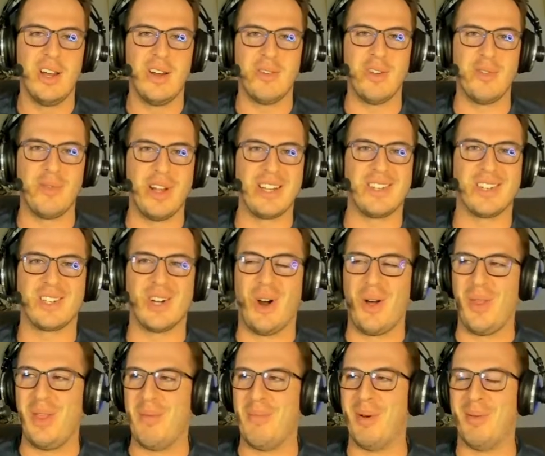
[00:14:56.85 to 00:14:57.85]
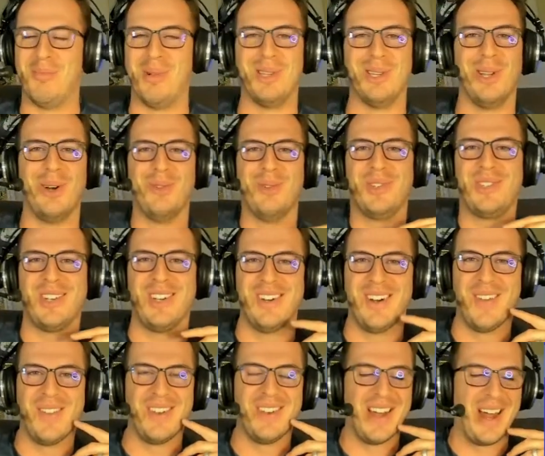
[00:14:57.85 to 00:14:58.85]
We've like to call them
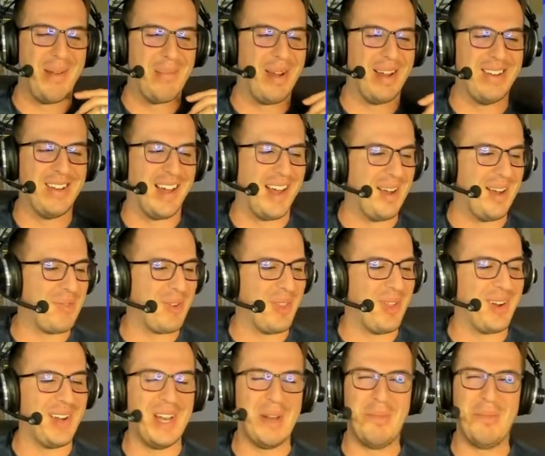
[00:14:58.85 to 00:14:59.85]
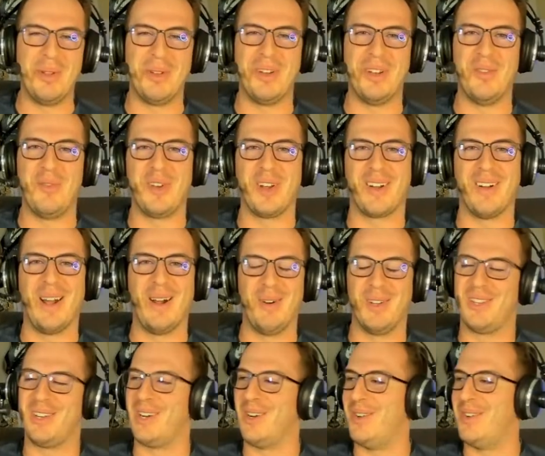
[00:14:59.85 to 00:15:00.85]
Malonza on the 9x9 for their inability to figure out
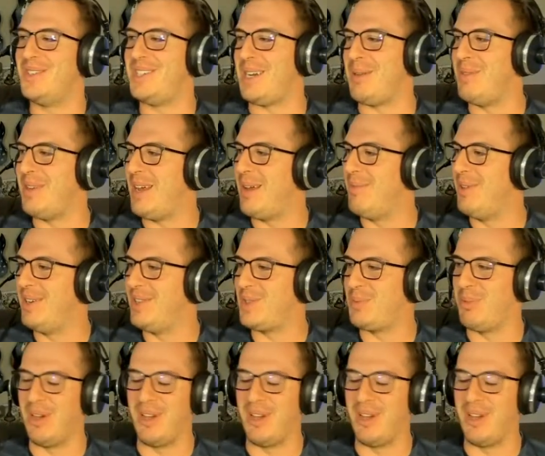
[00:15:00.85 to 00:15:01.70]
what their own team name is.